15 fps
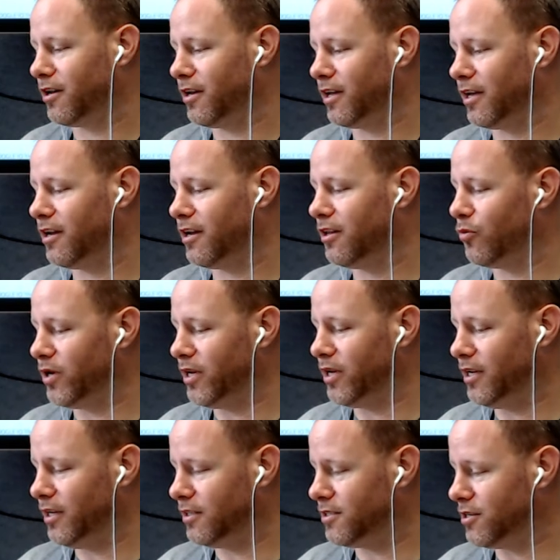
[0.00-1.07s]
to get in the
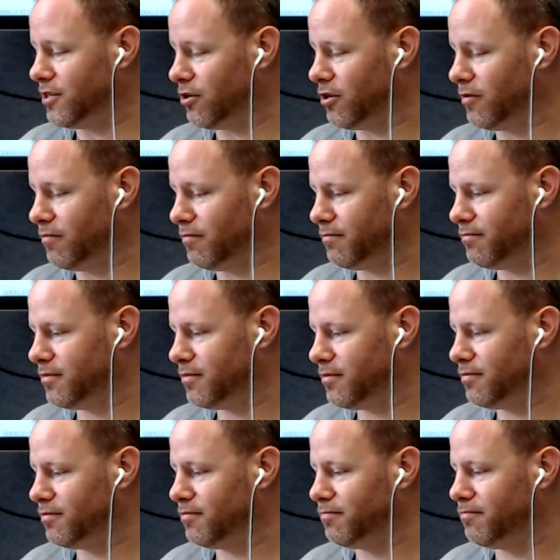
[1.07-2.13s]
weeds on
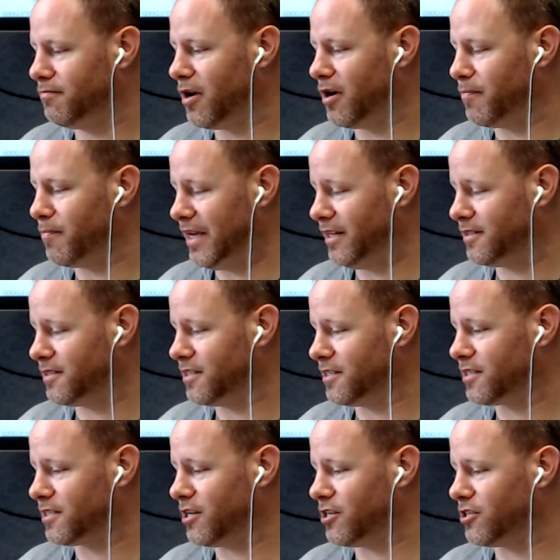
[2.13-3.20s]
a Beats
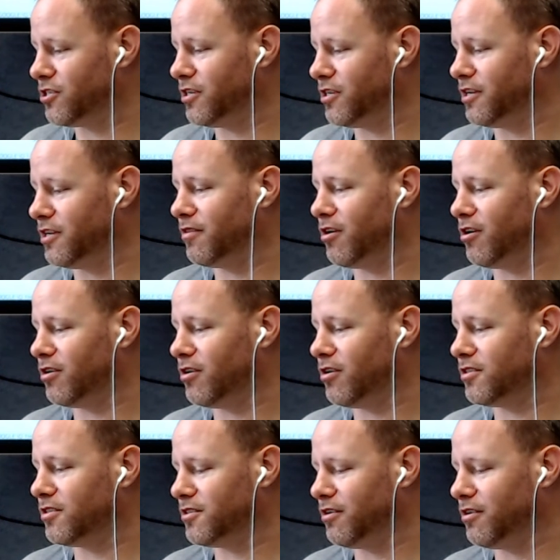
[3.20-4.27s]
discussion and
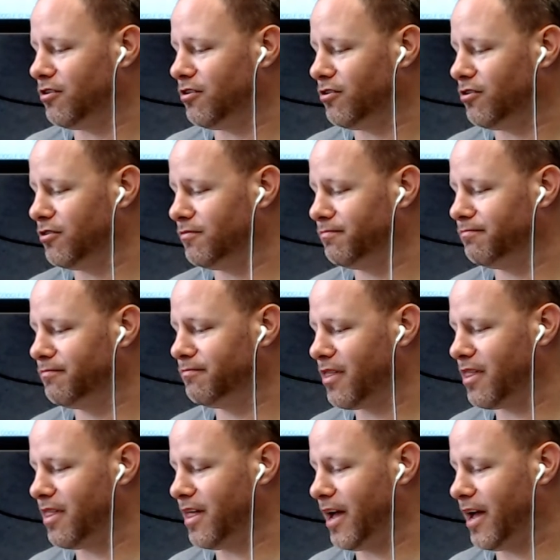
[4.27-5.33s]
thoughts on
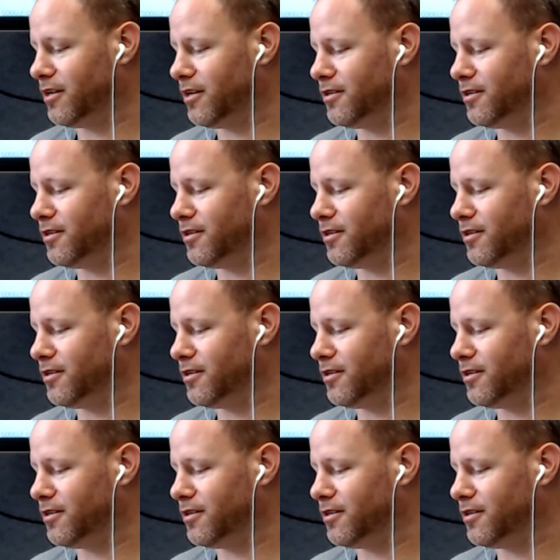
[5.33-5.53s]
that.